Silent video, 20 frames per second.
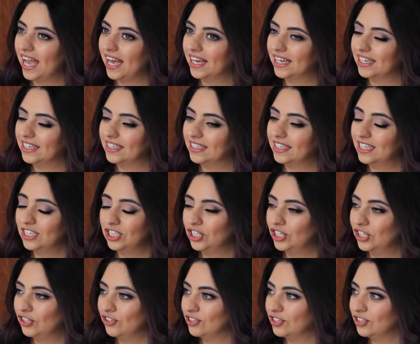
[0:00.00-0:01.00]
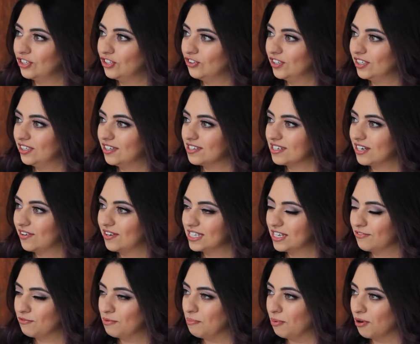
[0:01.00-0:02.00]
And continuing to do it. Doesn't
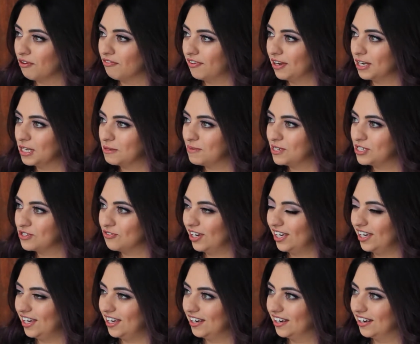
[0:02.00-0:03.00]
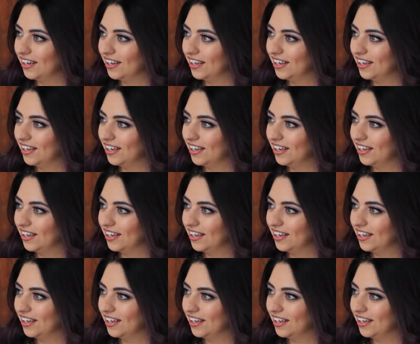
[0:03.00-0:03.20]
always have to be perfect, but doing it.